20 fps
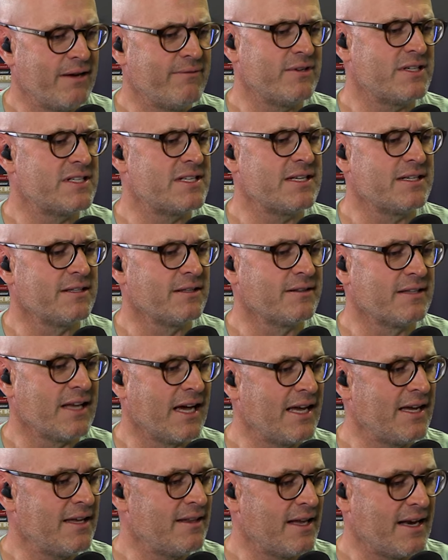every single
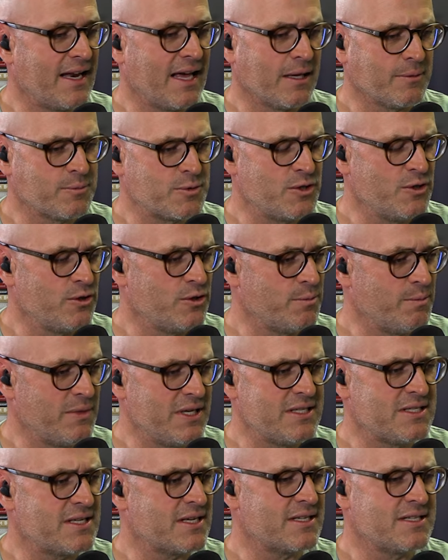day that helps you to
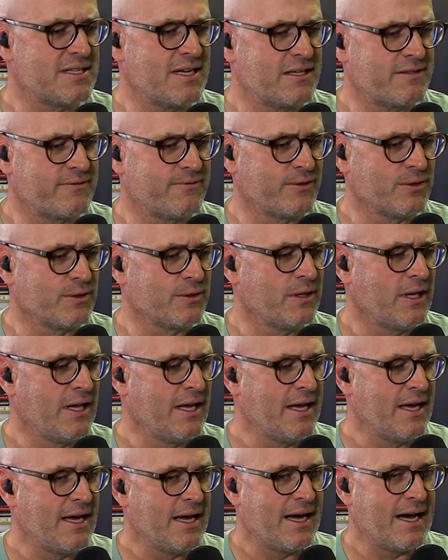be successful?
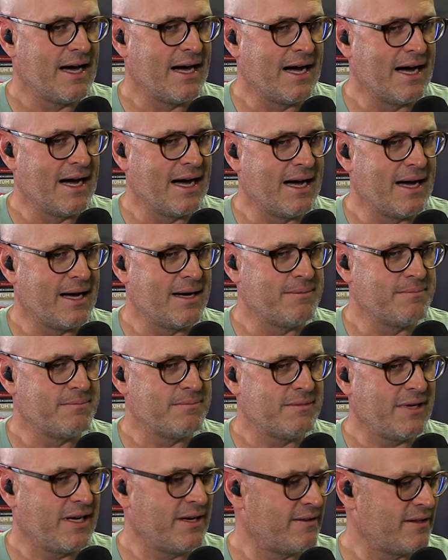
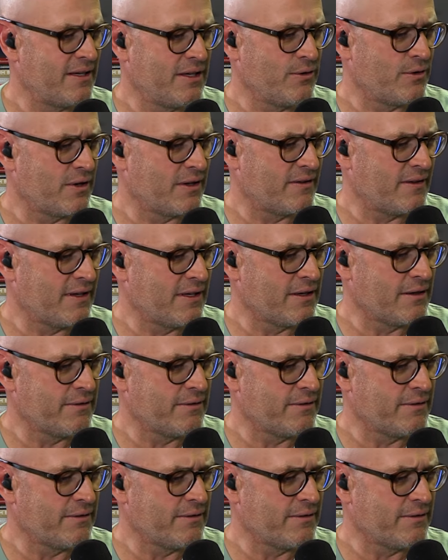Anything you can think